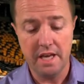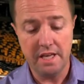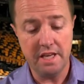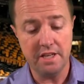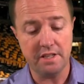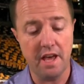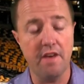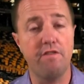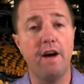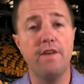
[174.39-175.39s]
Heat,
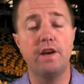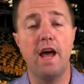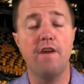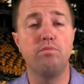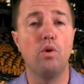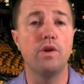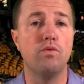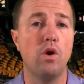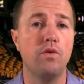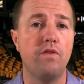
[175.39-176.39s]
a 5.5 point
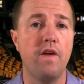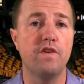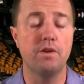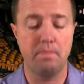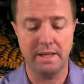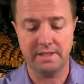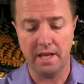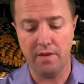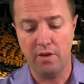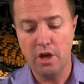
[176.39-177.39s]
road favorite at
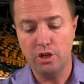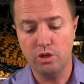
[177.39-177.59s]
Betsafe,